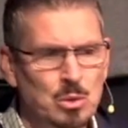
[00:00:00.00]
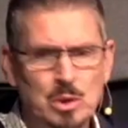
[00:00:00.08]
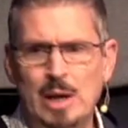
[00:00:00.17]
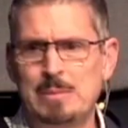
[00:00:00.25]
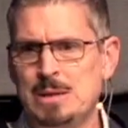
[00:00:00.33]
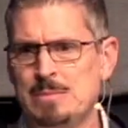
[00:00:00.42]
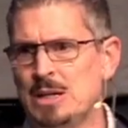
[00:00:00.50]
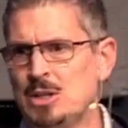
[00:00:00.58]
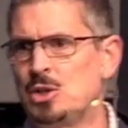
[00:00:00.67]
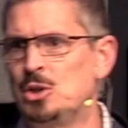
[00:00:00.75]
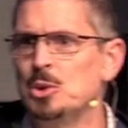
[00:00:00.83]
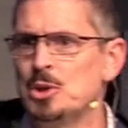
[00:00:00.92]
What do I mean by
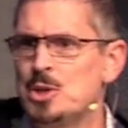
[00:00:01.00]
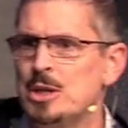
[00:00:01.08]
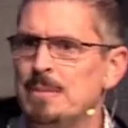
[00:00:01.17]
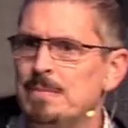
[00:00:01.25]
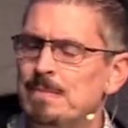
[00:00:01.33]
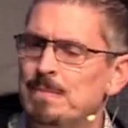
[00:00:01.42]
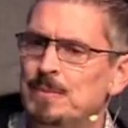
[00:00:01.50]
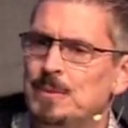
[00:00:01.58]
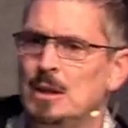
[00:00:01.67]
stewardship?